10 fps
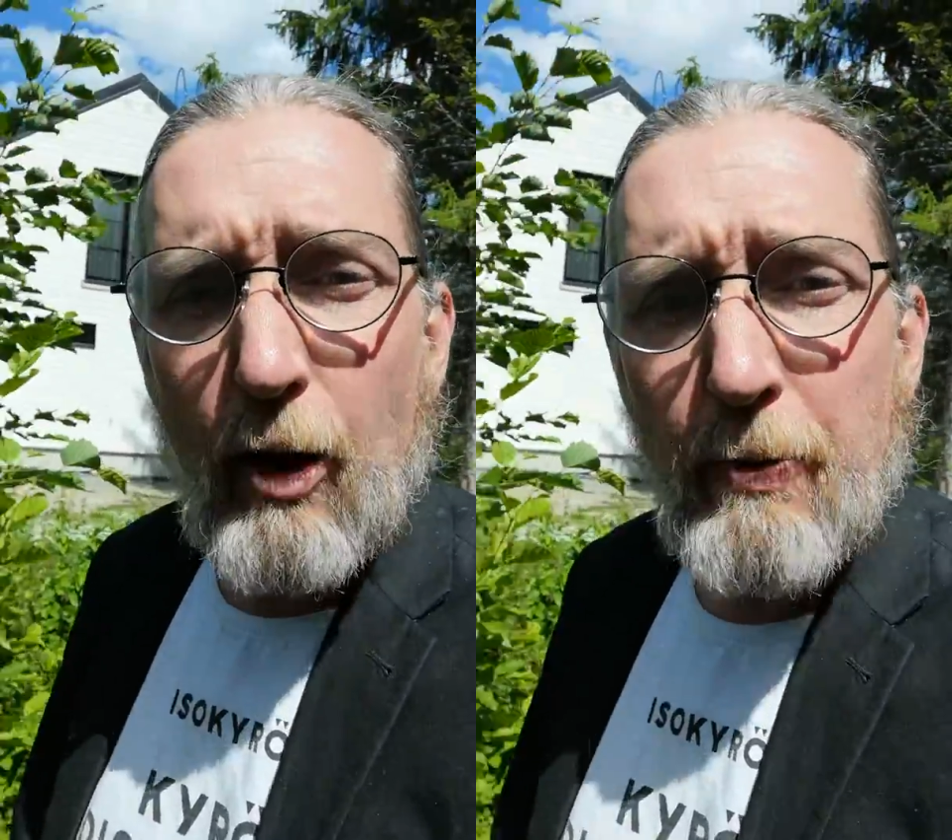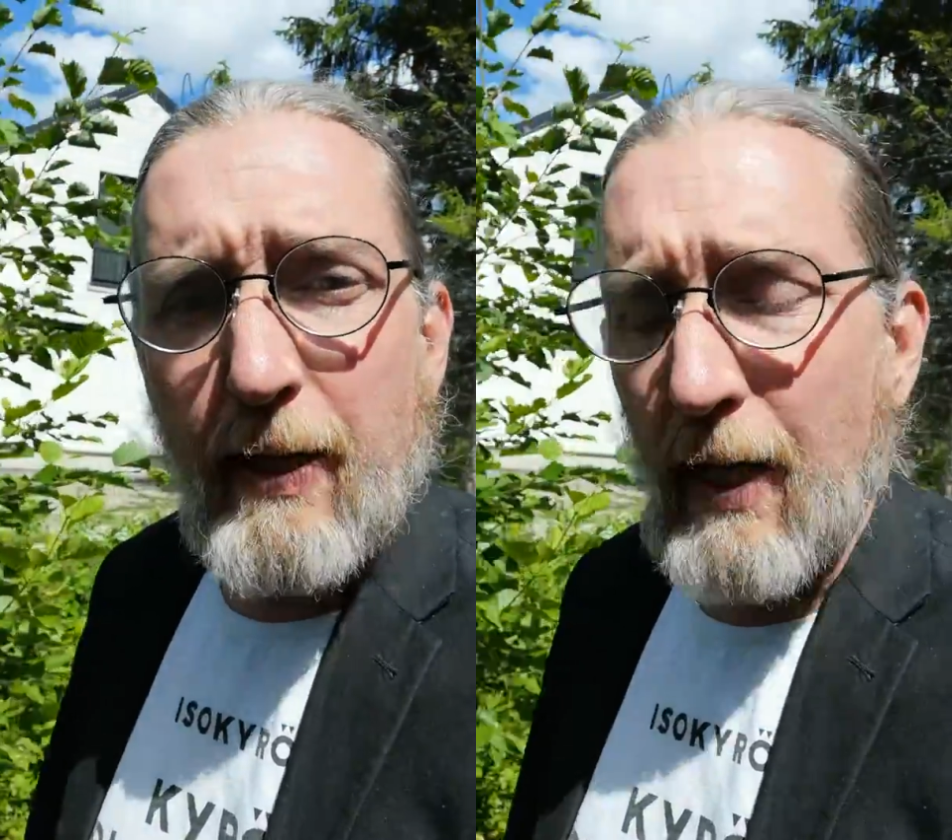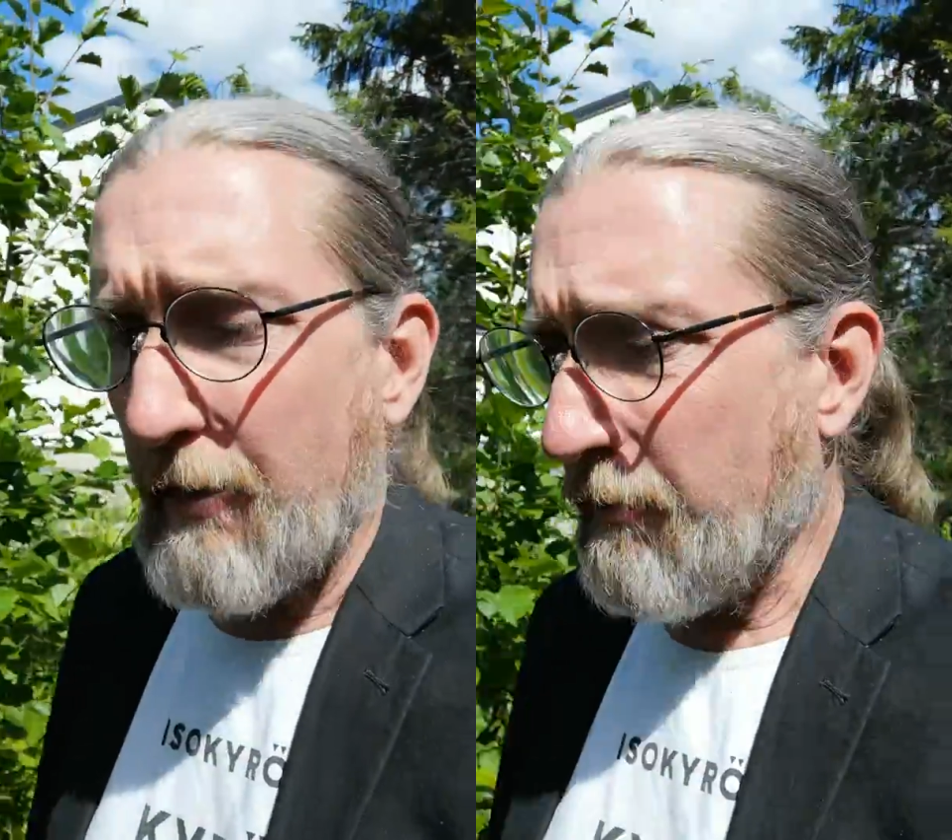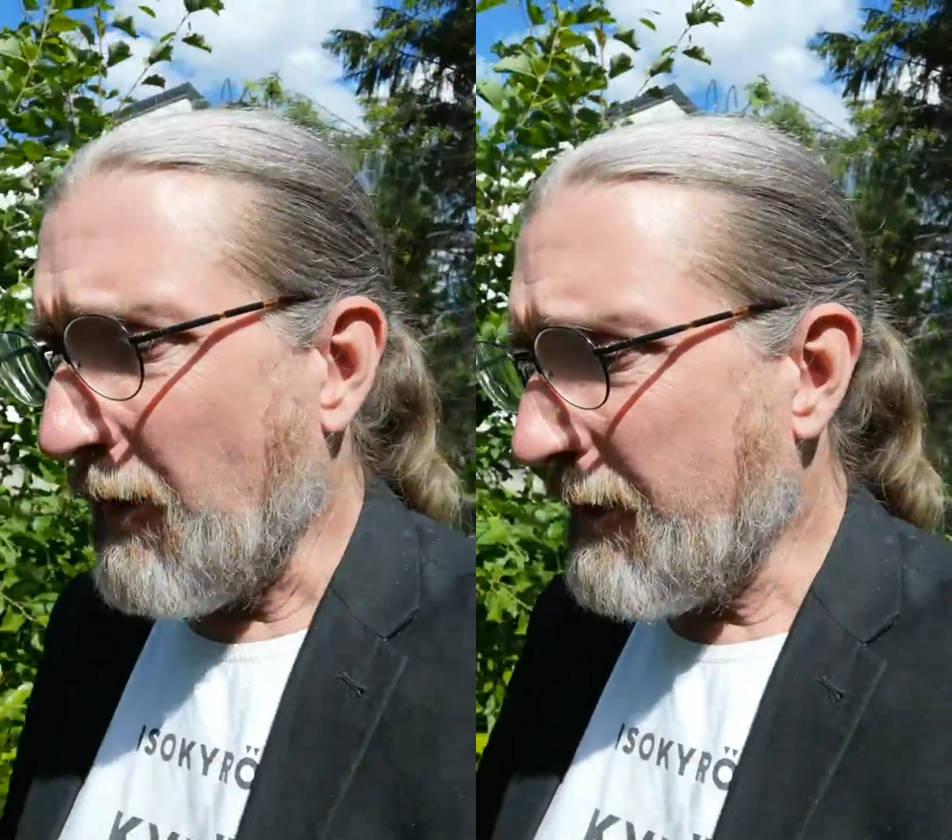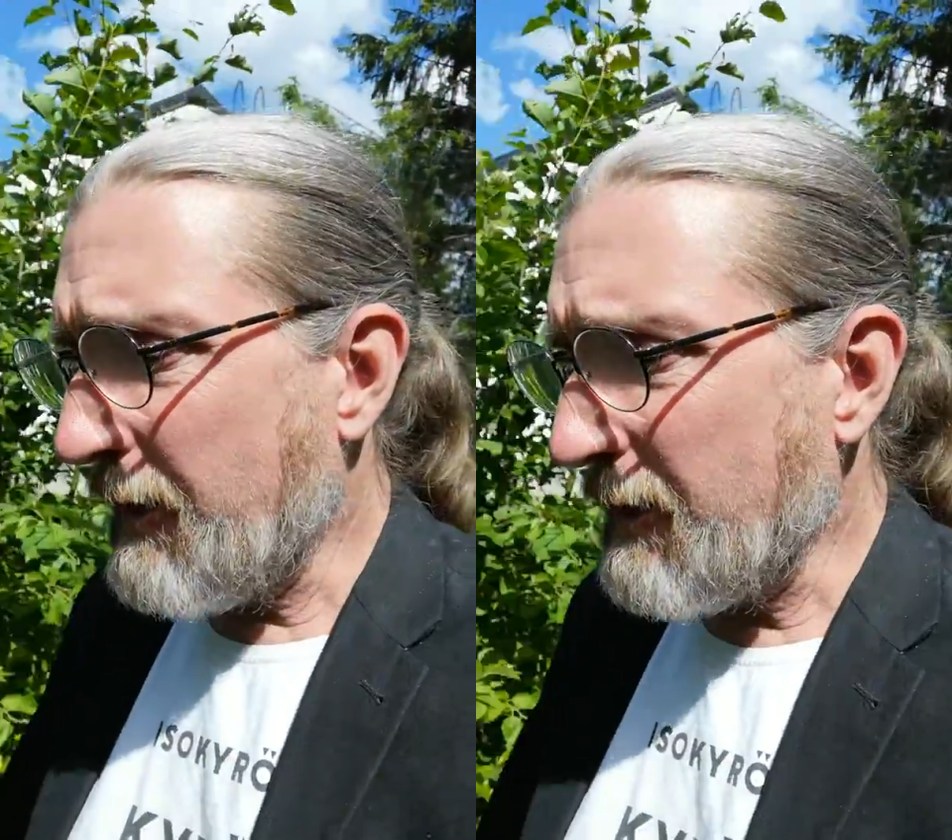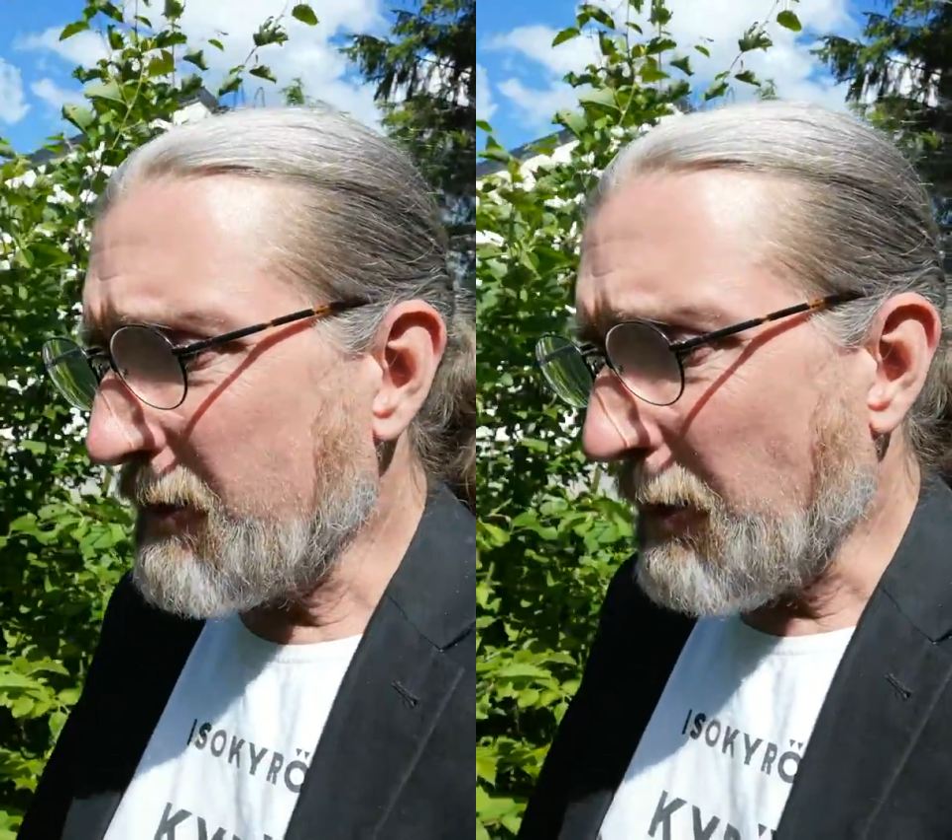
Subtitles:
hope that clarified things